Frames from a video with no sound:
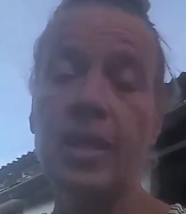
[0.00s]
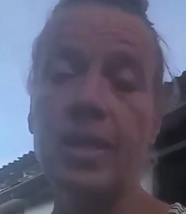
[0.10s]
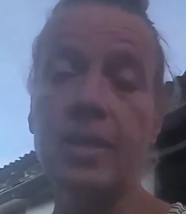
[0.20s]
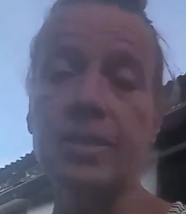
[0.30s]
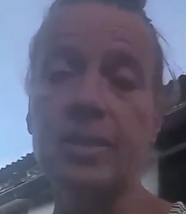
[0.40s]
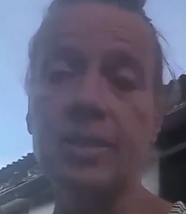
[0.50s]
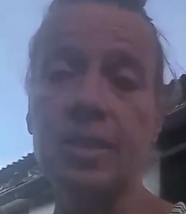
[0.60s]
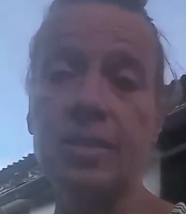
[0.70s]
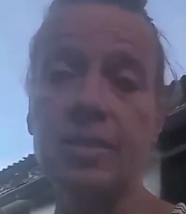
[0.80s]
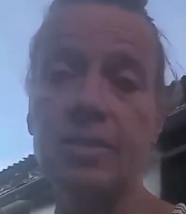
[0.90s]
and
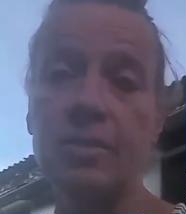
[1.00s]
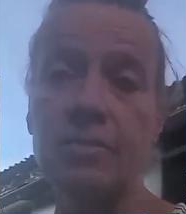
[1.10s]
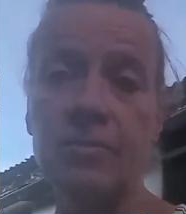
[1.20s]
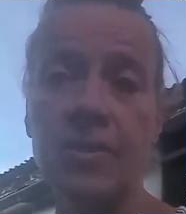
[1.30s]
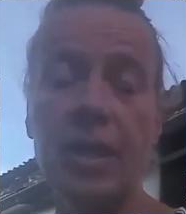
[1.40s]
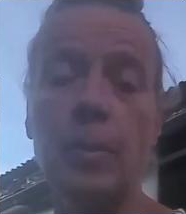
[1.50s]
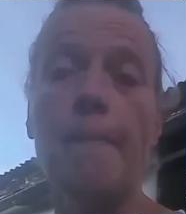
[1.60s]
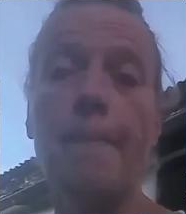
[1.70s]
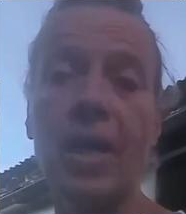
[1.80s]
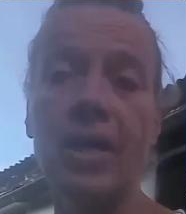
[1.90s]
find
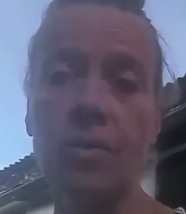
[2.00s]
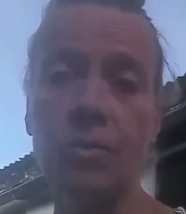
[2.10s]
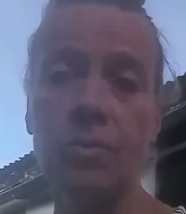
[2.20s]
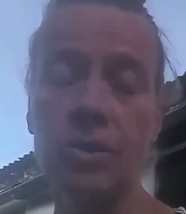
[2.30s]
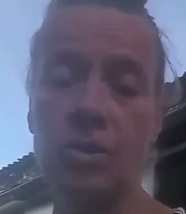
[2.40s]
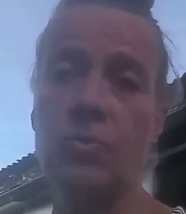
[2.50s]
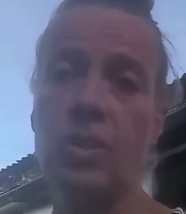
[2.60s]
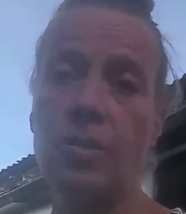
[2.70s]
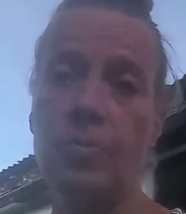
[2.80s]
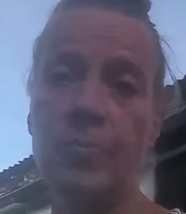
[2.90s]
my own
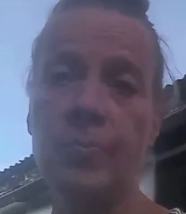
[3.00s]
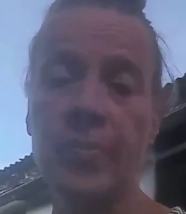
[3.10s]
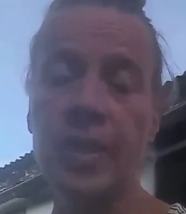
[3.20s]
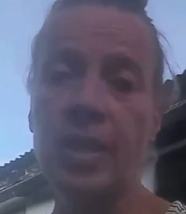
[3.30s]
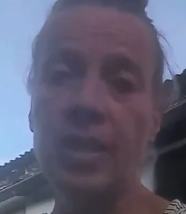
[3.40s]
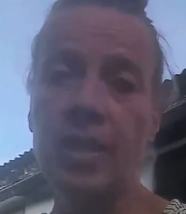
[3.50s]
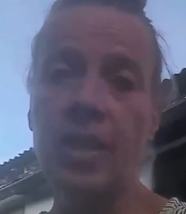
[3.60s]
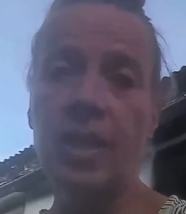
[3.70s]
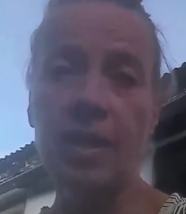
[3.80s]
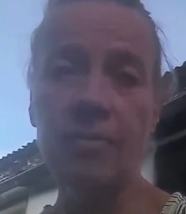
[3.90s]
stream.
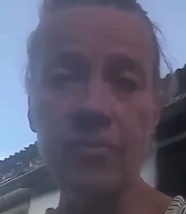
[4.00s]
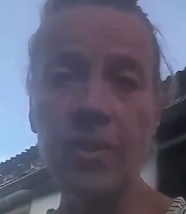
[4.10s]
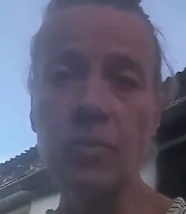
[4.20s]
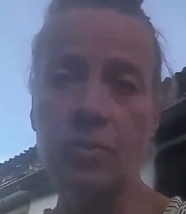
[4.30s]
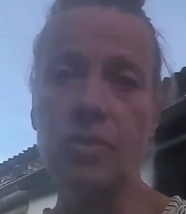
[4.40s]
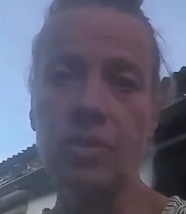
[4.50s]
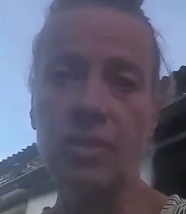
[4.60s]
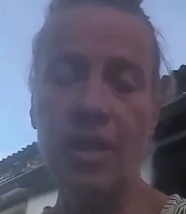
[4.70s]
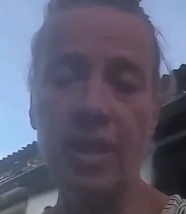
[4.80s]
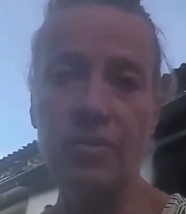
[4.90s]
And I found
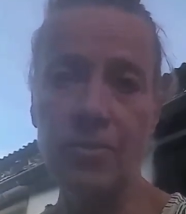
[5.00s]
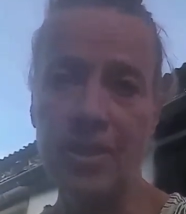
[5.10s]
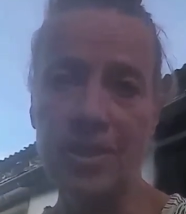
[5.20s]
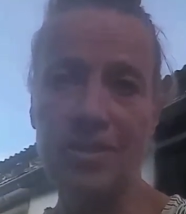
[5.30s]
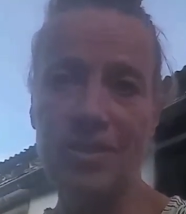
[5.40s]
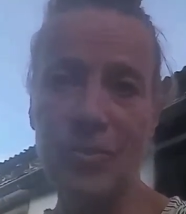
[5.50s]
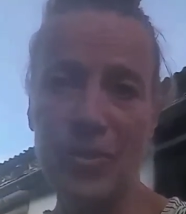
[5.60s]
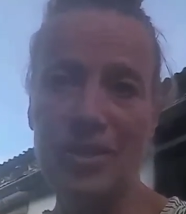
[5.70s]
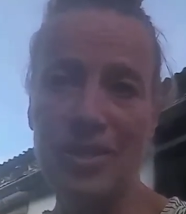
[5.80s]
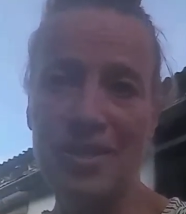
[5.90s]
the entrance to
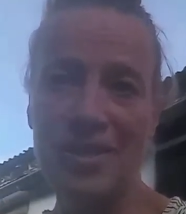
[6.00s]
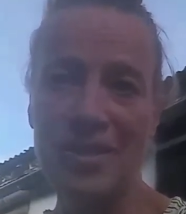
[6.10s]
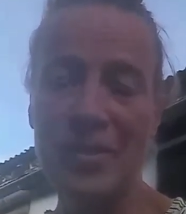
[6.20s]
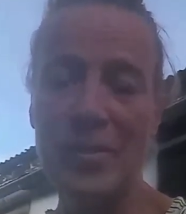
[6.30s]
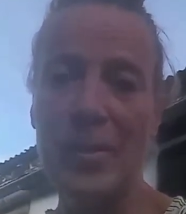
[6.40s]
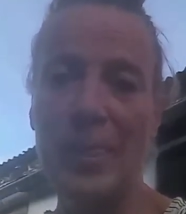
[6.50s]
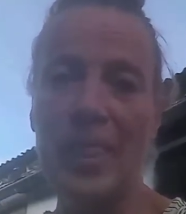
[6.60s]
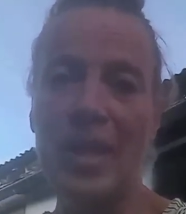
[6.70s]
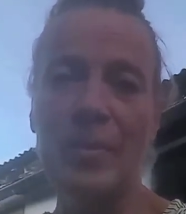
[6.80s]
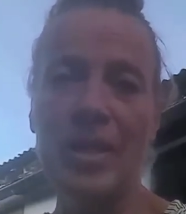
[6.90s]
it.
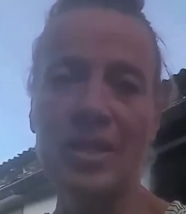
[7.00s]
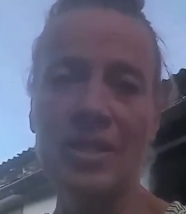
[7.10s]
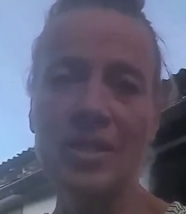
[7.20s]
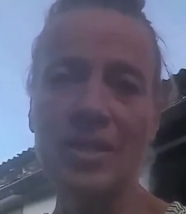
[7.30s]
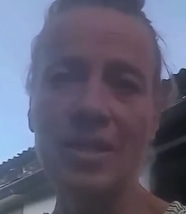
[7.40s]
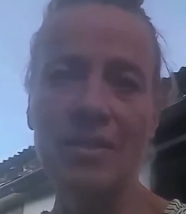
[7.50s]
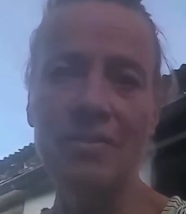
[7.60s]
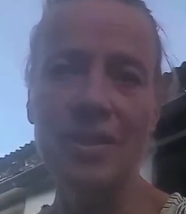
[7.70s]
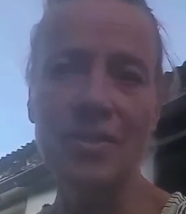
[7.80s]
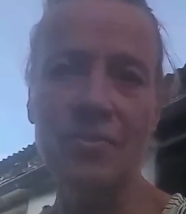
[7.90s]
But I still
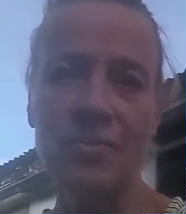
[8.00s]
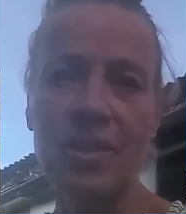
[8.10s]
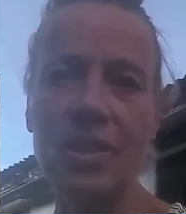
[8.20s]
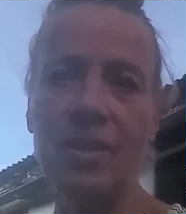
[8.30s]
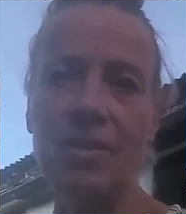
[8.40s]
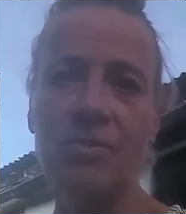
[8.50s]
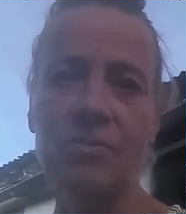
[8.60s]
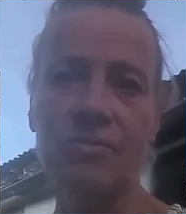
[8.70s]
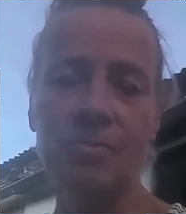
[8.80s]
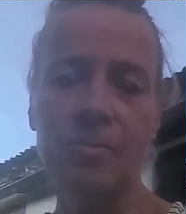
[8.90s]
have this feeling
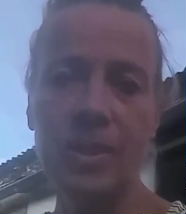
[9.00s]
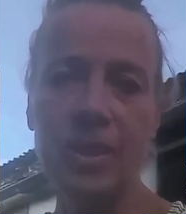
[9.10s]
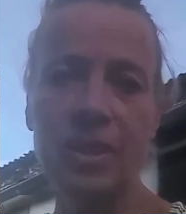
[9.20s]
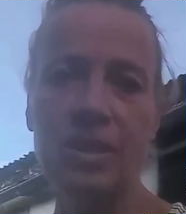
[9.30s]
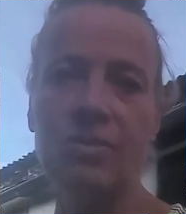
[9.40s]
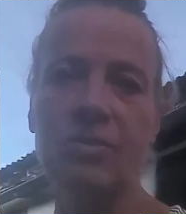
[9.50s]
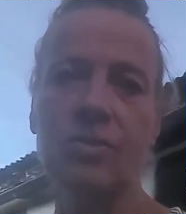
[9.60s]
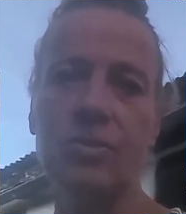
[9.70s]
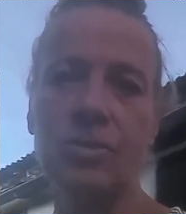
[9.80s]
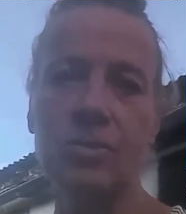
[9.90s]
of being, you
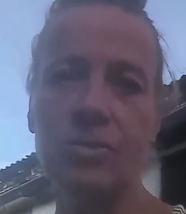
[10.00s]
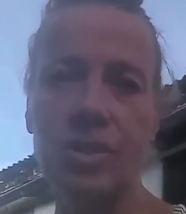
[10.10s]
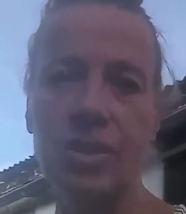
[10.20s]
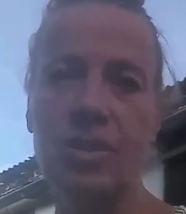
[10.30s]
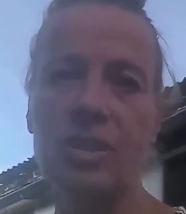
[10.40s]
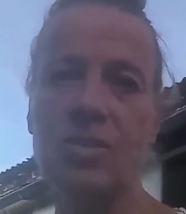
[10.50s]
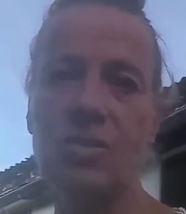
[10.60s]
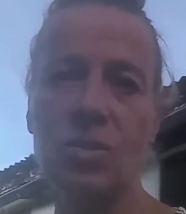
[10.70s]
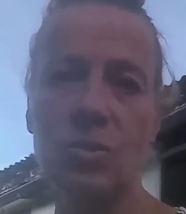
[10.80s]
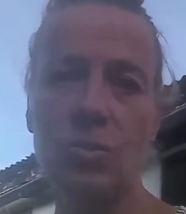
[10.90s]
know, in
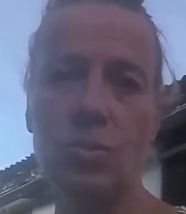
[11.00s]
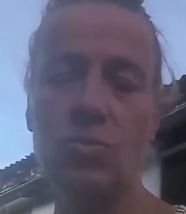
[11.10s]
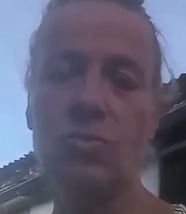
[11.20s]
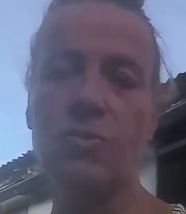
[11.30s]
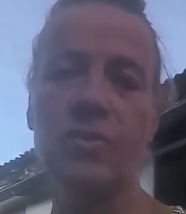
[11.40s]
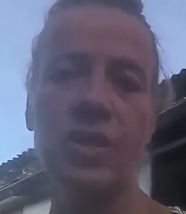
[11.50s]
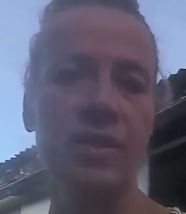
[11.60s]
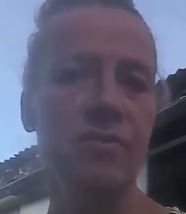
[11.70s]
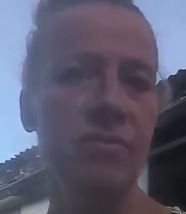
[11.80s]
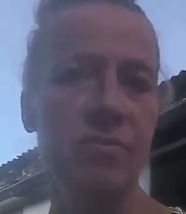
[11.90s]
this huge river.
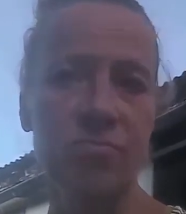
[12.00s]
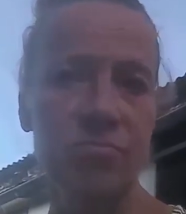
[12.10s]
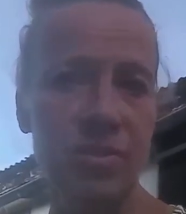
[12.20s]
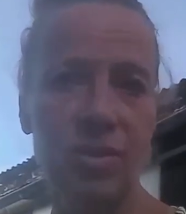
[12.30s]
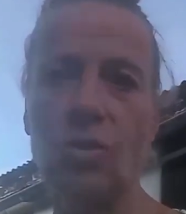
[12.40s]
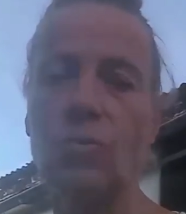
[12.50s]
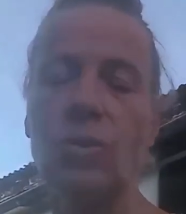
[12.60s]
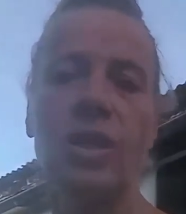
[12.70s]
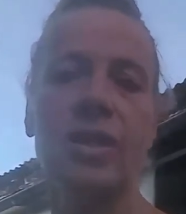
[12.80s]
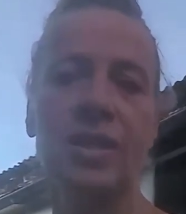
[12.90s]
I even
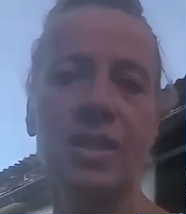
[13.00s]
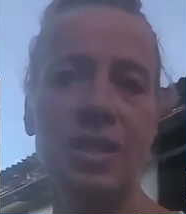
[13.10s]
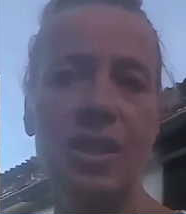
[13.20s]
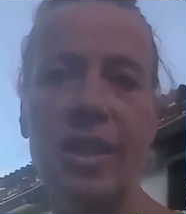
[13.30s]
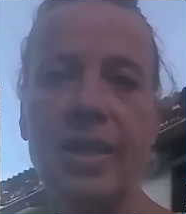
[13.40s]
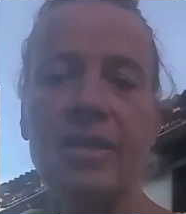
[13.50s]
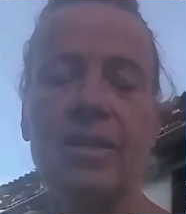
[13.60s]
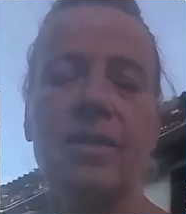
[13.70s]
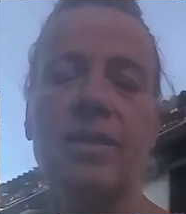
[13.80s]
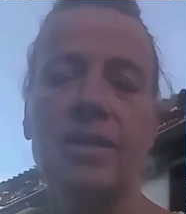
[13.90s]
didn't like
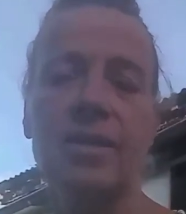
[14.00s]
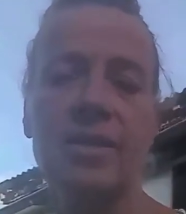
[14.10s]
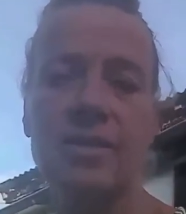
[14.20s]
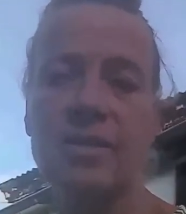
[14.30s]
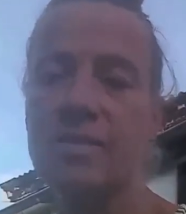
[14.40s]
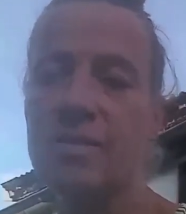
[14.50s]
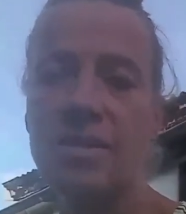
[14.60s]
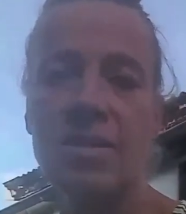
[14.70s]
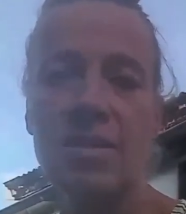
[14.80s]
it and it's